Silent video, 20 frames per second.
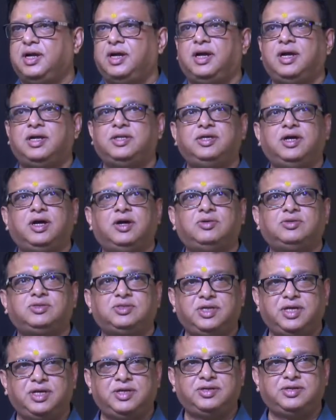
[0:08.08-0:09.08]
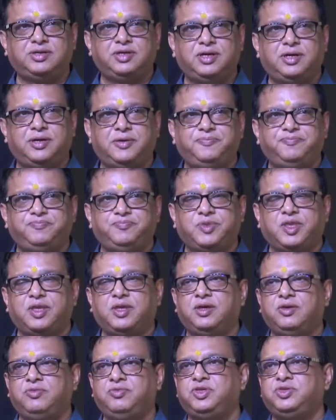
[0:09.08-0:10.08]
At the outset, uh,
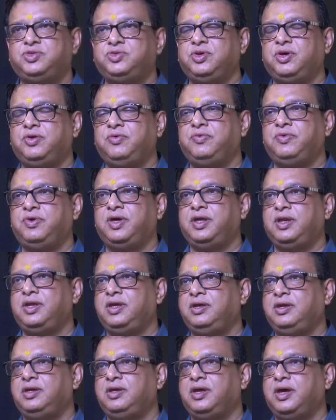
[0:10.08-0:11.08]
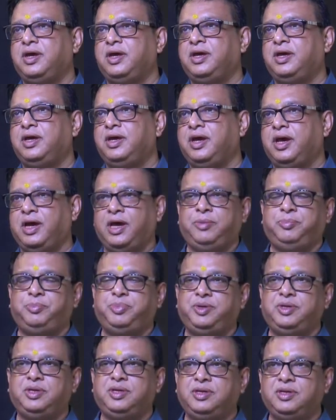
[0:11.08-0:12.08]
wish you a very
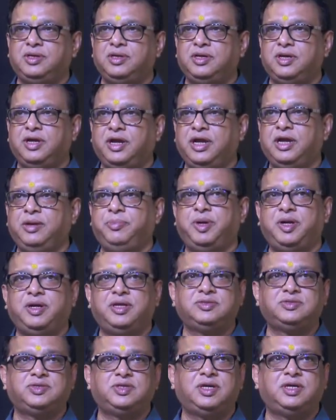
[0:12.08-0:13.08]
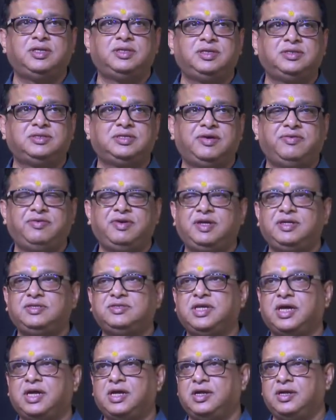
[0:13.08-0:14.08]
happy Independence Day, the
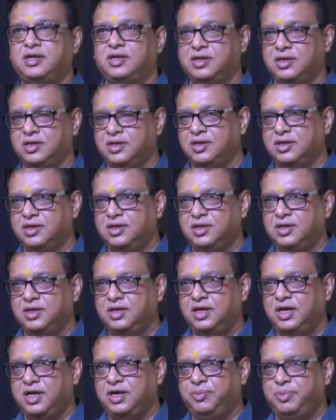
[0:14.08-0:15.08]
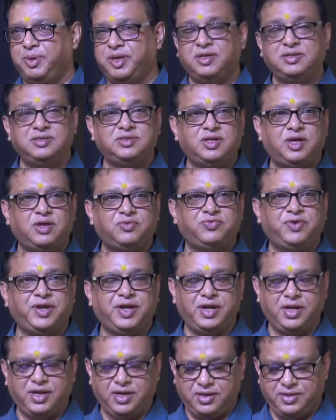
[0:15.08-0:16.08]
72nd Independence Day of
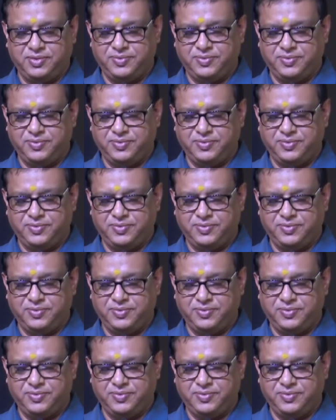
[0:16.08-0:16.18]
India.